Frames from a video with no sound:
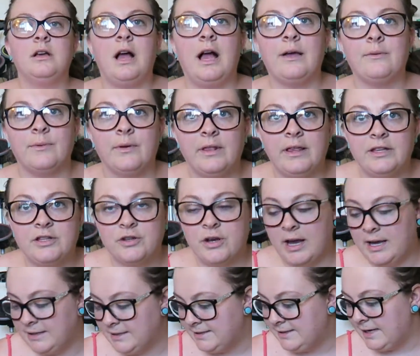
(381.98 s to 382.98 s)
I really
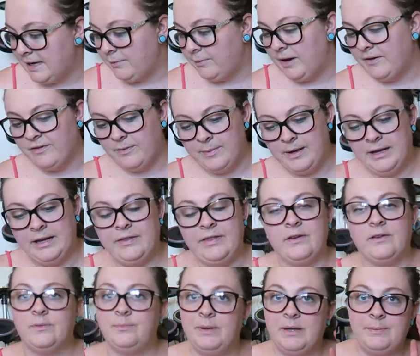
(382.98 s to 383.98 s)
try and stay away from
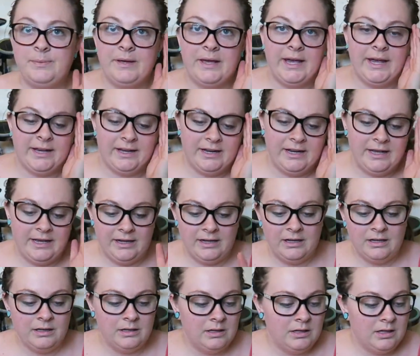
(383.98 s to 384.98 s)
anything with BPA in it,
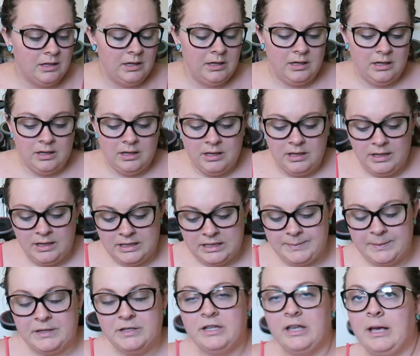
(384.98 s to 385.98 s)

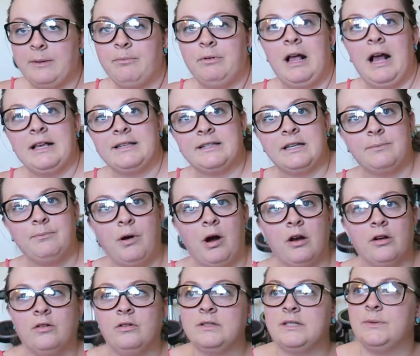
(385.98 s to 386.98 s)
especially like plastic
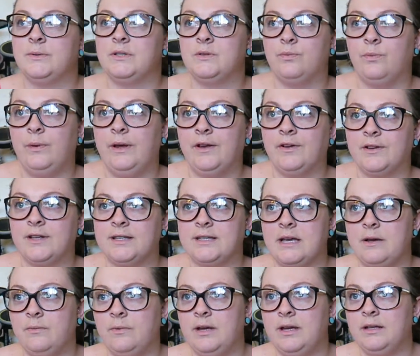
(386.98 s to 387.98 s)
bottles. It was weird because
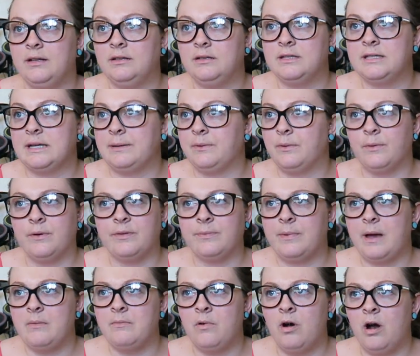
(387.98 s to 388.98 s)
I went somewhere with
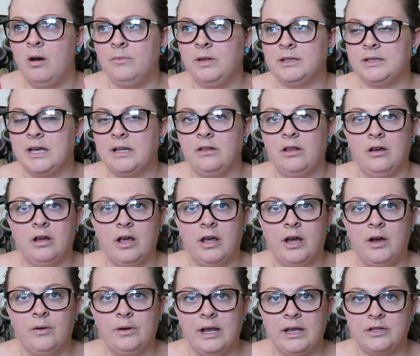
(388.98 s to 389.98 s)
my mom not that long
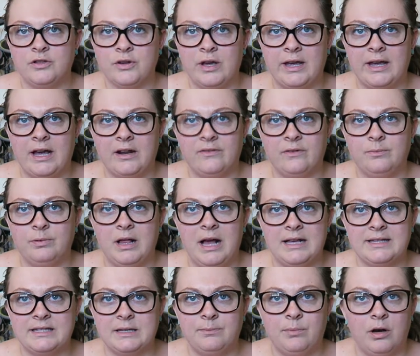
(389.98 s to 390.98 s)
ago and I drank out of a
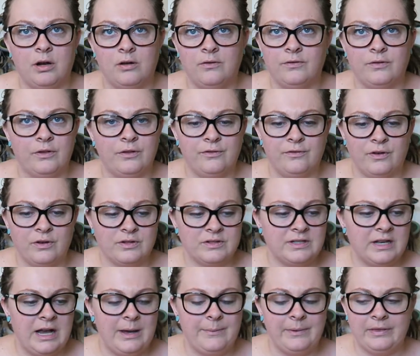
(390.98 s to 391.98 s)
plastic bottle for the
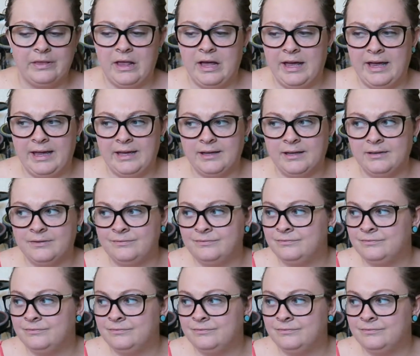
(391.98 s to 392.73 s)
first time in like